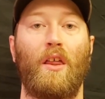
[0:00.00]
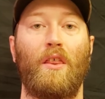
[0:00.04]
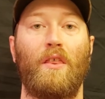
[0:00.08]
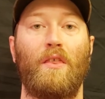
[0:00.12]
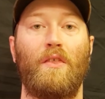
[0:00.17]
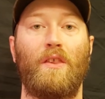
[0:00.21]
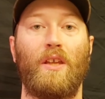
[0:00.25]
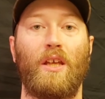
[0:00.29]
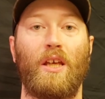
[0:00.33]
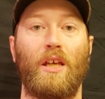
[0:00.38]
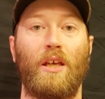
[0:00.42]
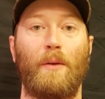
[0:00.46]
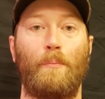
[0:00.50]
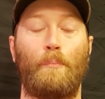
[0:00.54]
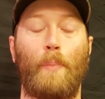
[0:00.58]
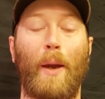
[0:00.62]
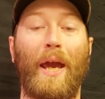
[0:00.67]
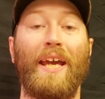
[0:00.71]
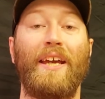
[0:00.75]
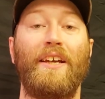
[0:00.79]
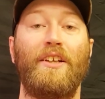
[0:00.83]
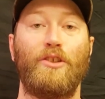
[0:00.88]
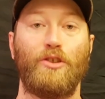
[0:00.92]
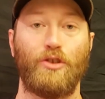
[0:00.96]
The
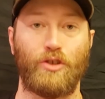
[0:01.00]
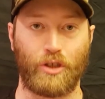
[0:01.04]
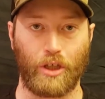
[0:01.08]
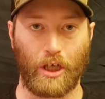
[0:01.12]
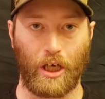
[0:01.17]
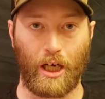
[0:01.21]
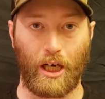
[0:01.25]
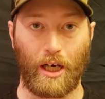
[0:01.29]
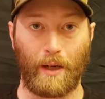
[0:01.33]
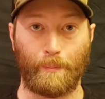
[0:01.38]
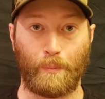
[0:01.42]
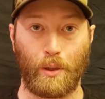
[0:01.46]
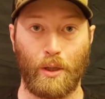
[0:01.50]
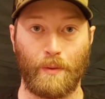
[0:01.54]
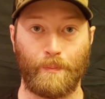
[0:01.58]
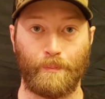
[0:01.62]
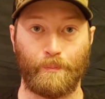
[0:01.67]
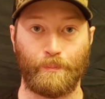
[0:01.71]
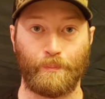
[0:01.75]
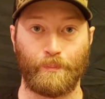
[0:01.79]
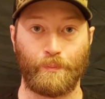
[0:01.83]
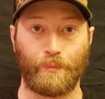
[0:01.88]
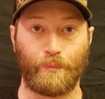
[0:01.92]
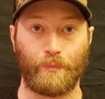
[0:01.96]
paint job
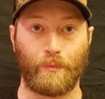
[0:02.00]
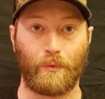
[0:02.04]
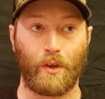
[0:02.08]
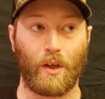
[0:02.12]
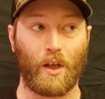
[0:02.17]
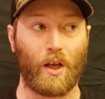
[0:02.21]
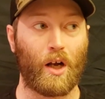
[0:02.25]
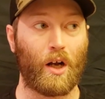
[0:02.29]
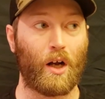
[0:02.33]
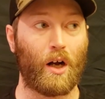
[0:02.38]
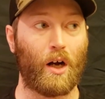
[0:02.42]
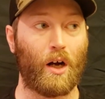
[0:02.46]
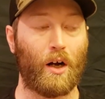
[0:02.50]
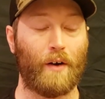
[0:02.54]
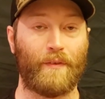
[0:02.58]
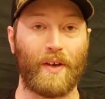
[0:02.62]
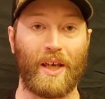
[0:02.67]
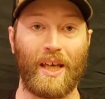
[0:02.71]
of